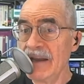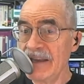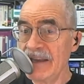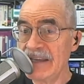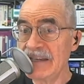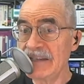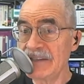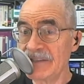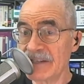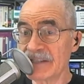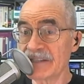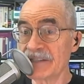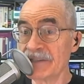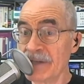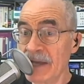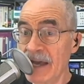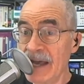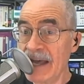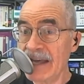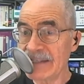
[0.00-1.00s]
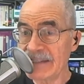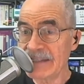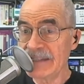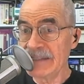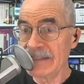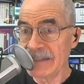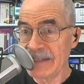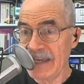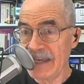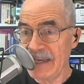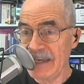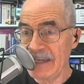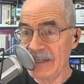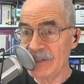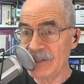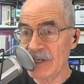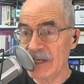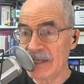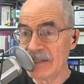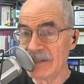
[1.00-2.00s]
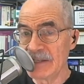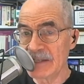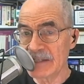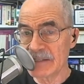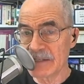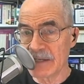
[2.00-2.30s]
it does not engage in this